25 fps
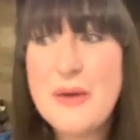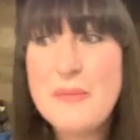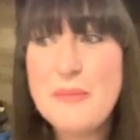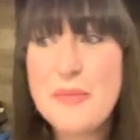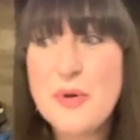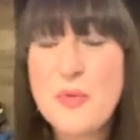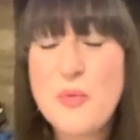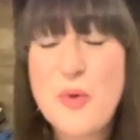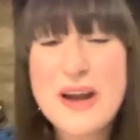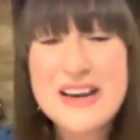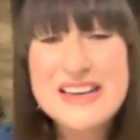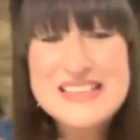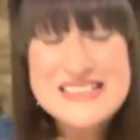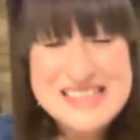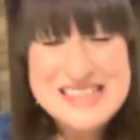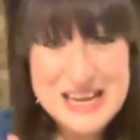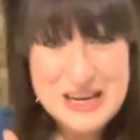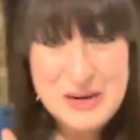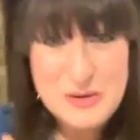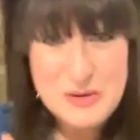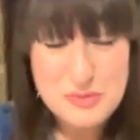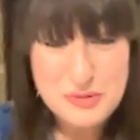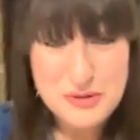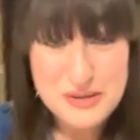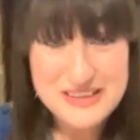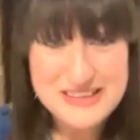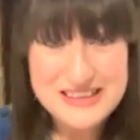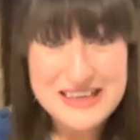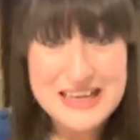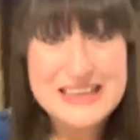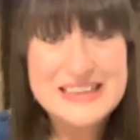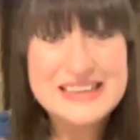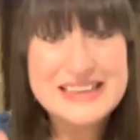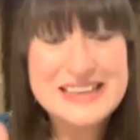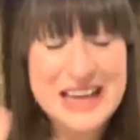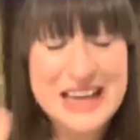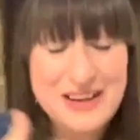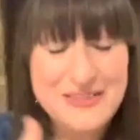But when a celebrant,
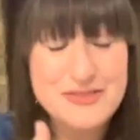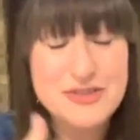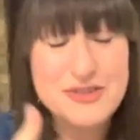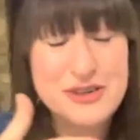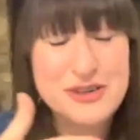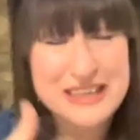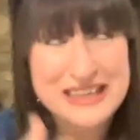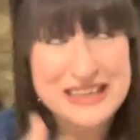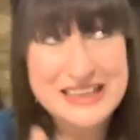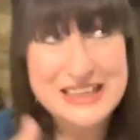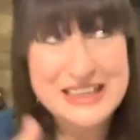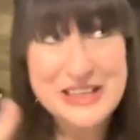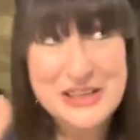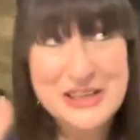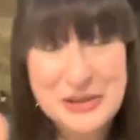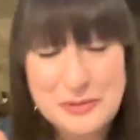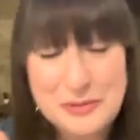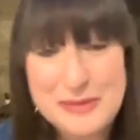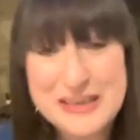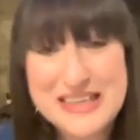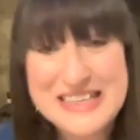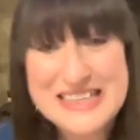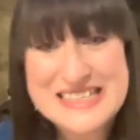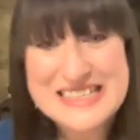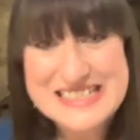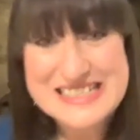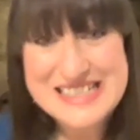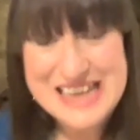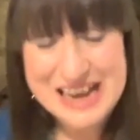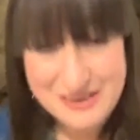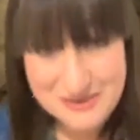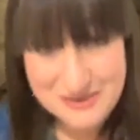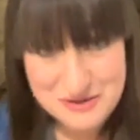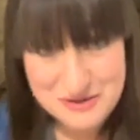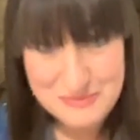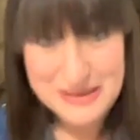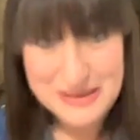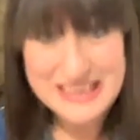and therefore in a humanist
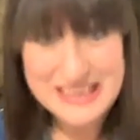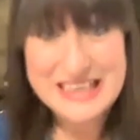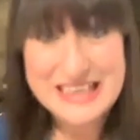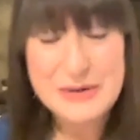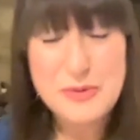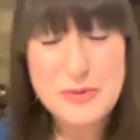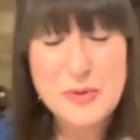ceremony,